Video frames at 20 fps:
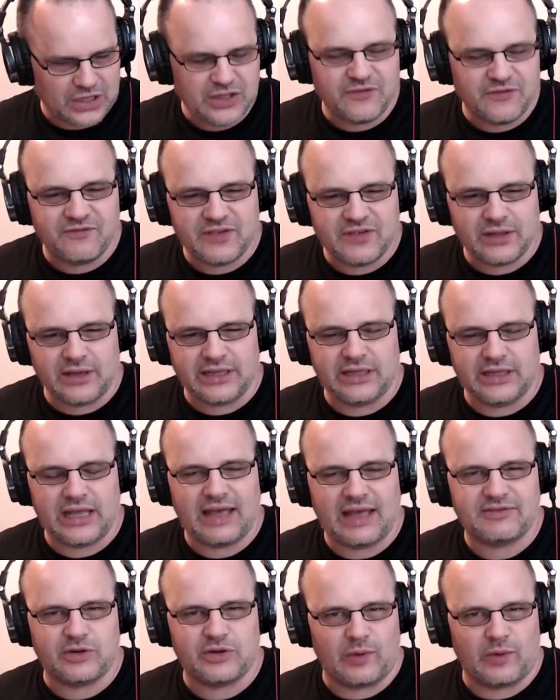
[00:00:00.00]
you feel like you
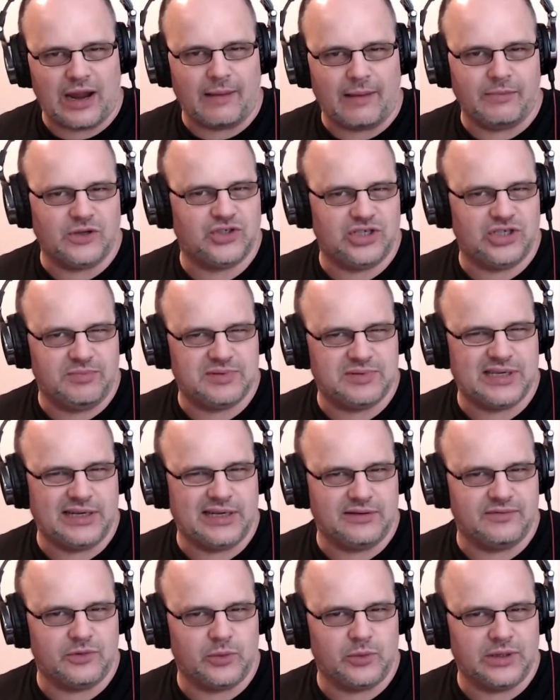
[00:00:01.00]
have to ram the ships
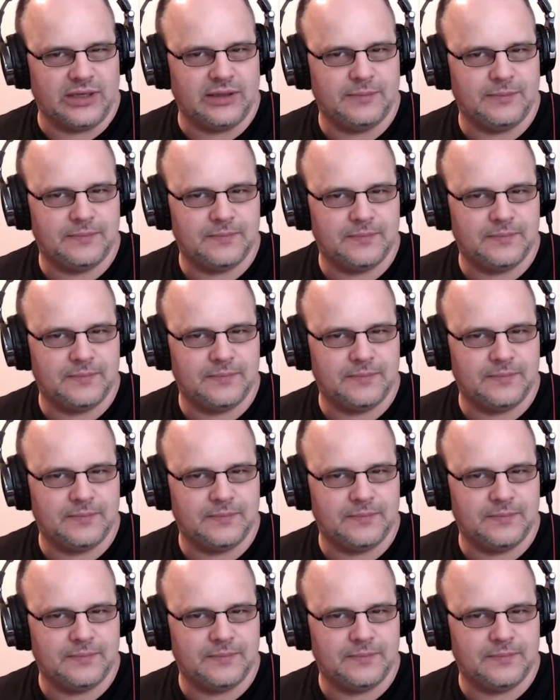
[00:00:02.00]
out of the way,